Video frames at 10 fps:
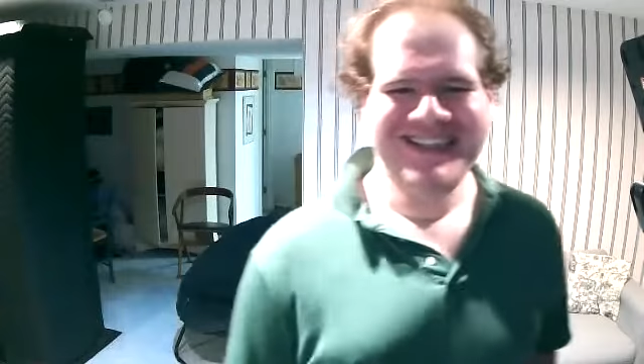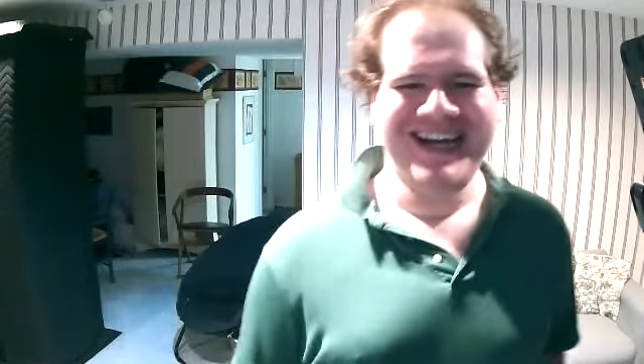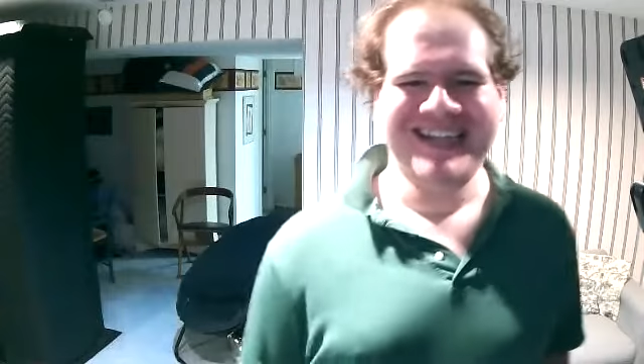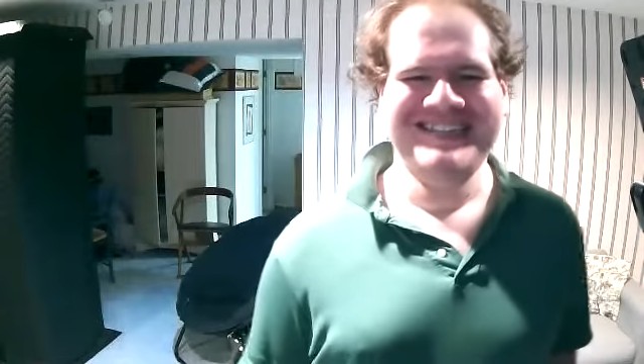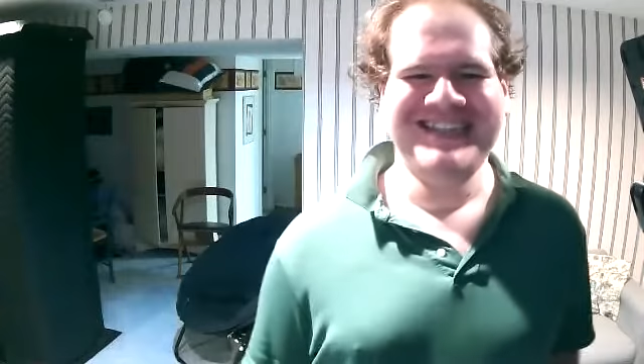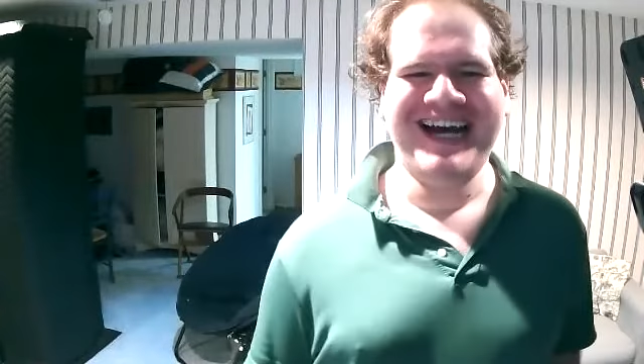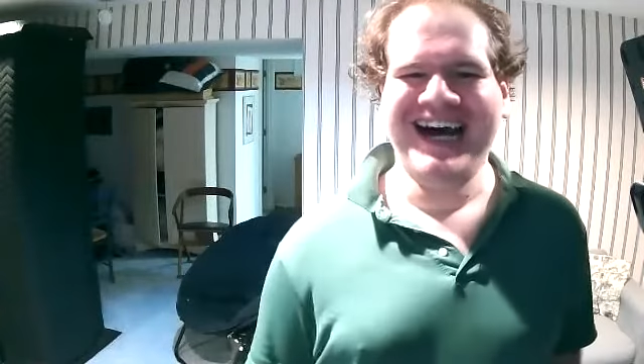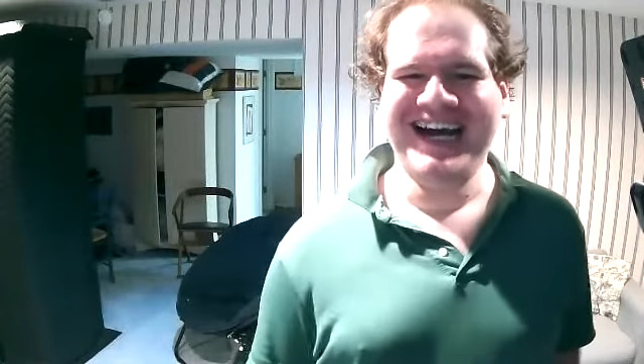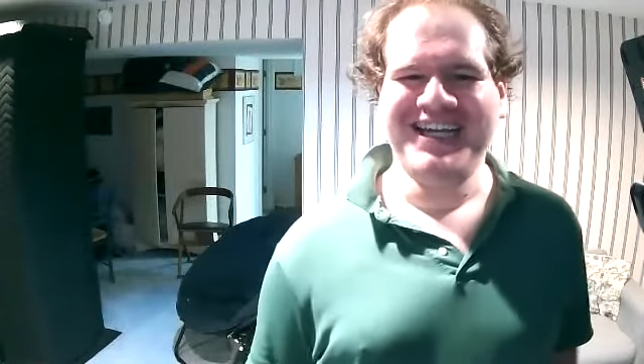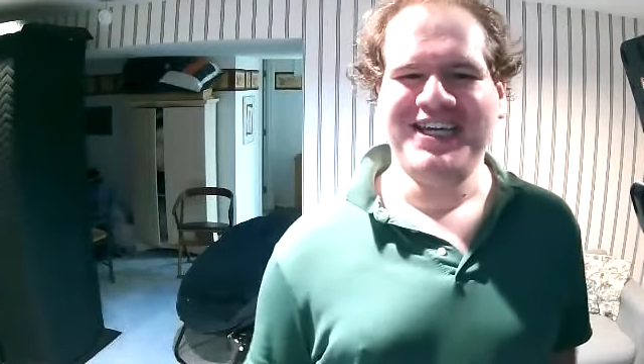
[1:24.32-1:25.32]
And
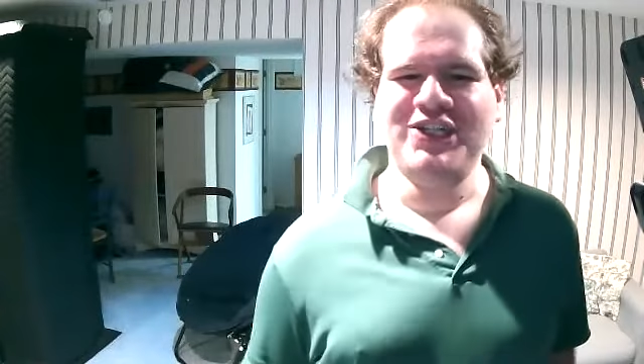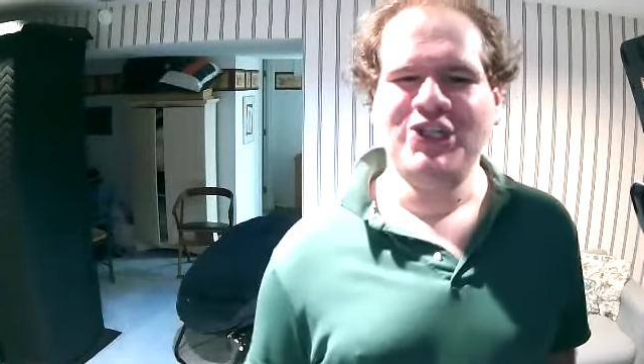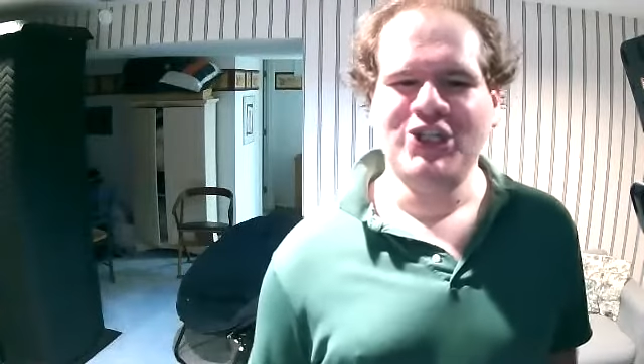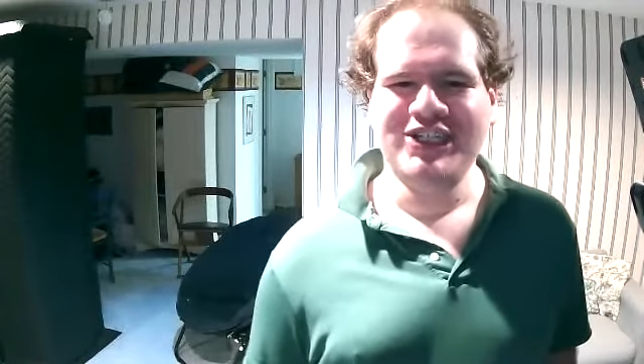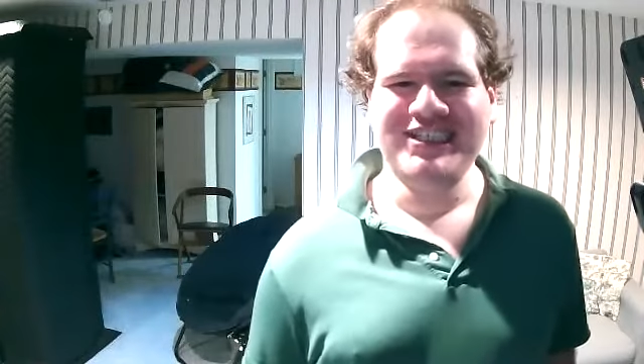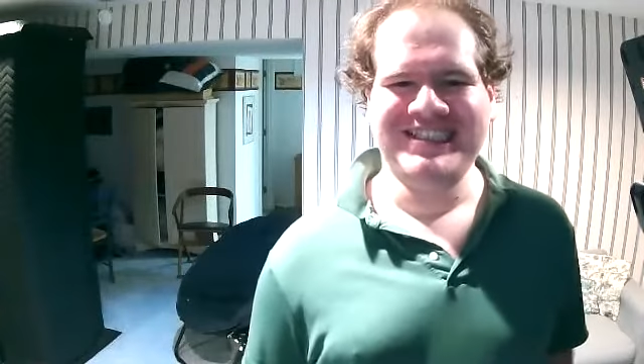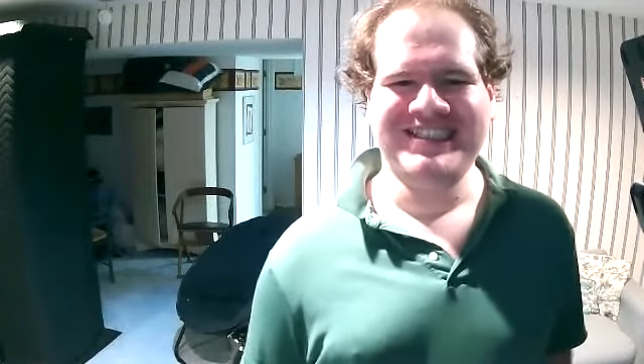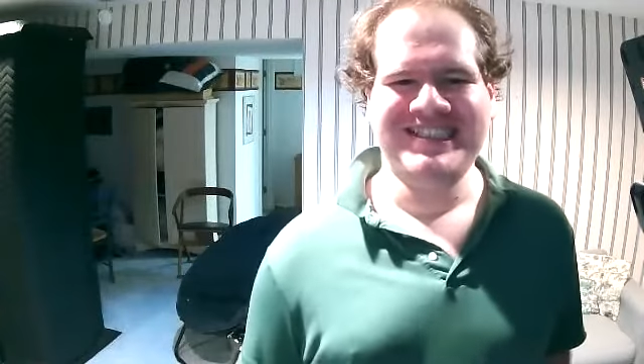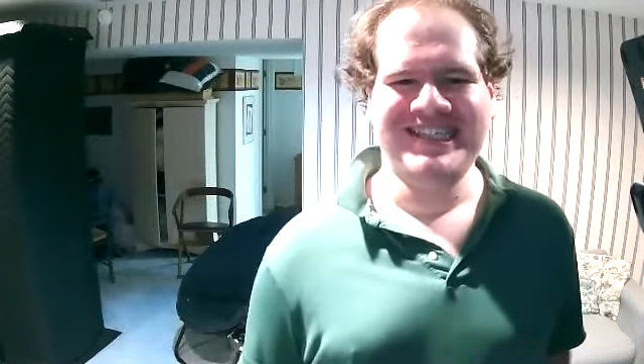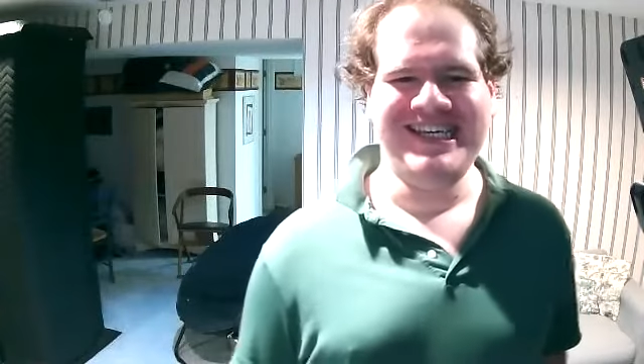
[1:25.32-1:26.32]
I could
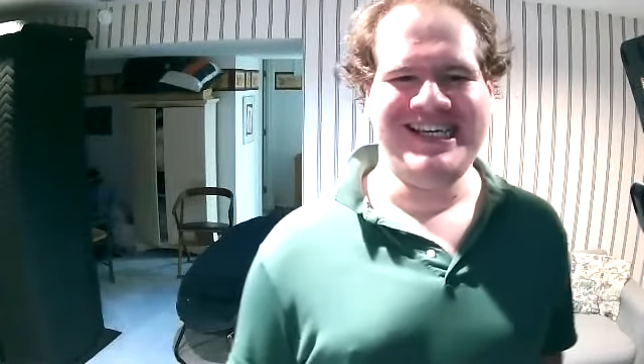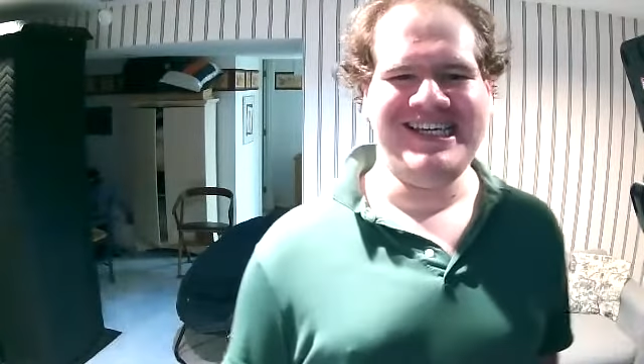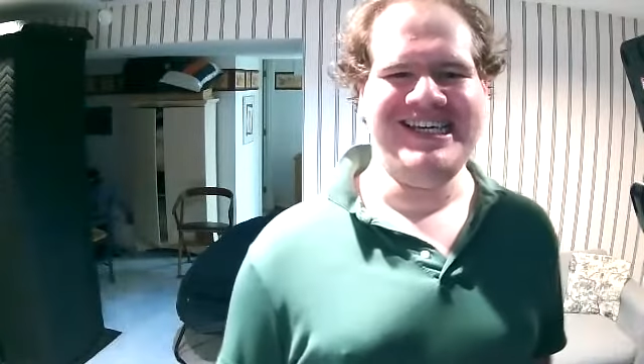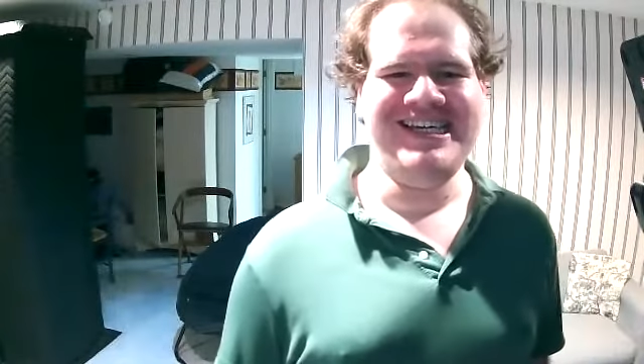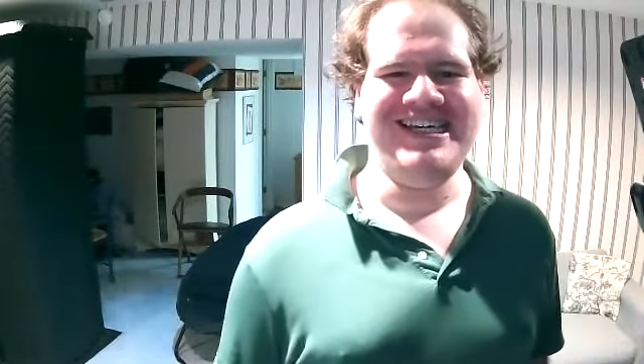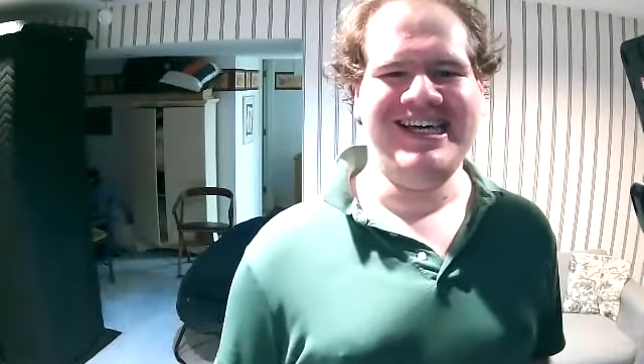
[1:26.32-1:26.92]
see